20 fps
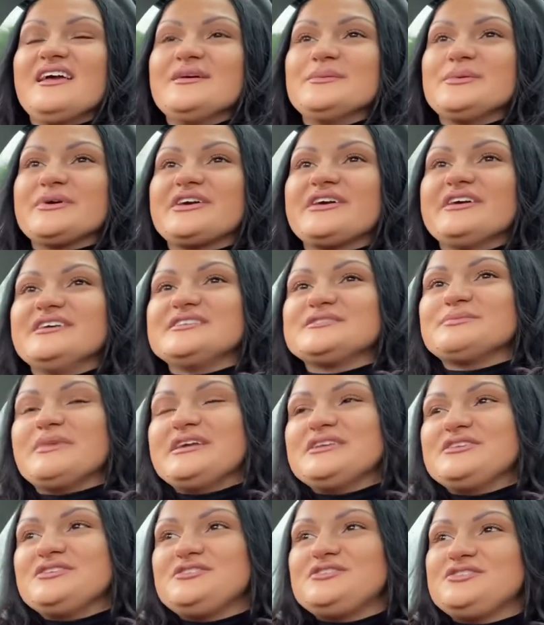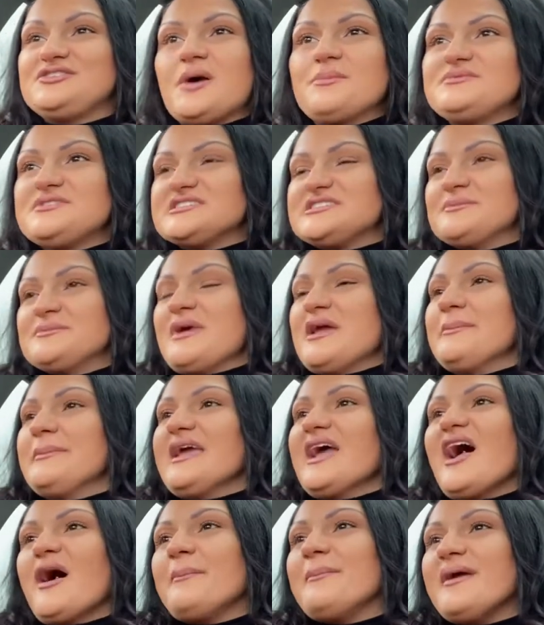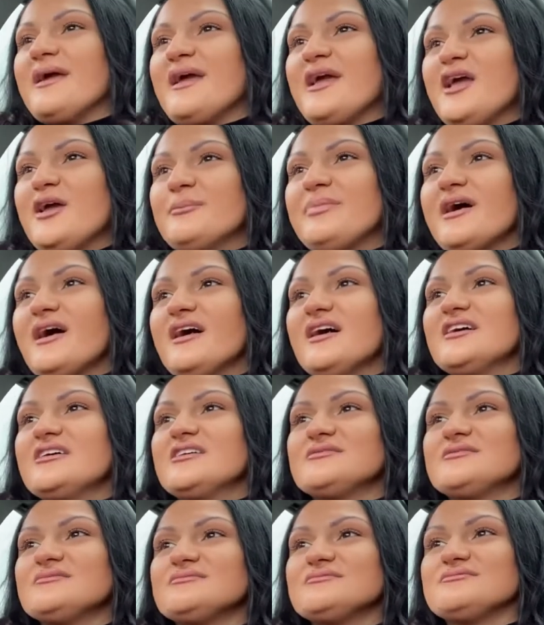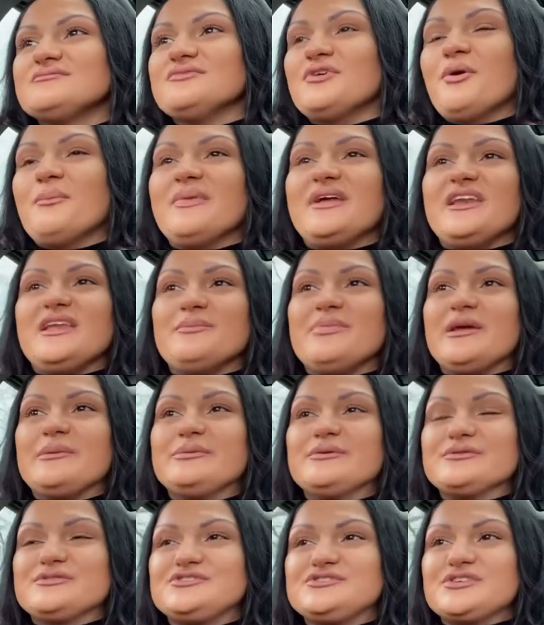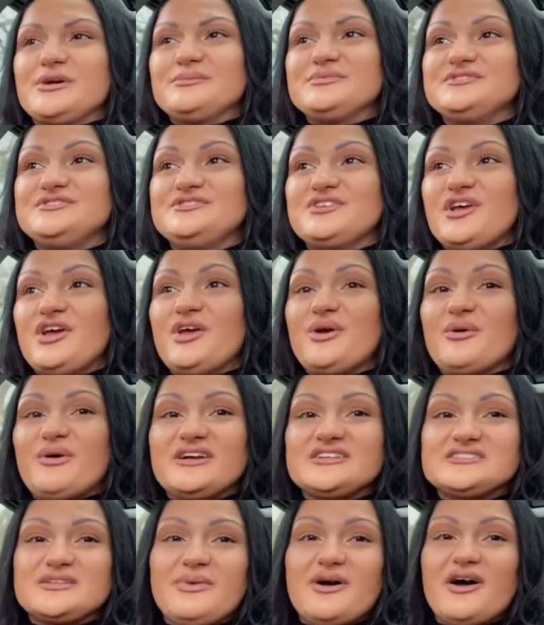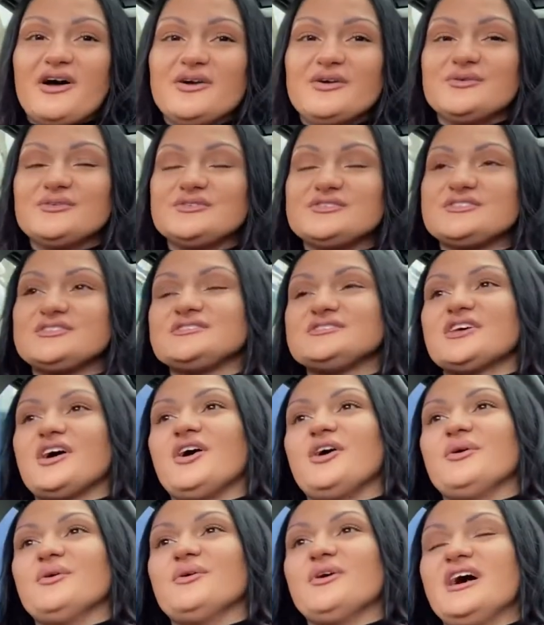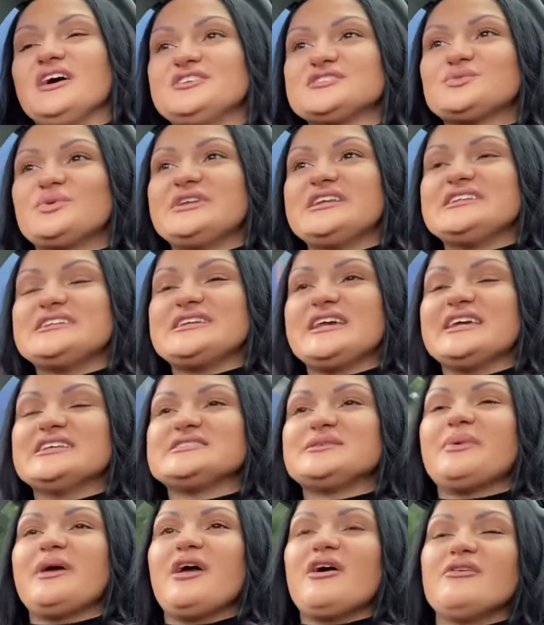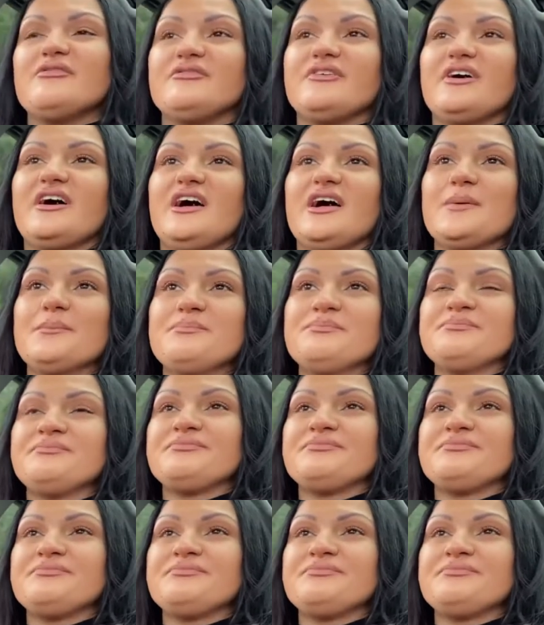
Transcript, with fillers: because my job doesn't make me happy but not many people's jobs do I suppose so I just wanted it as a bit of a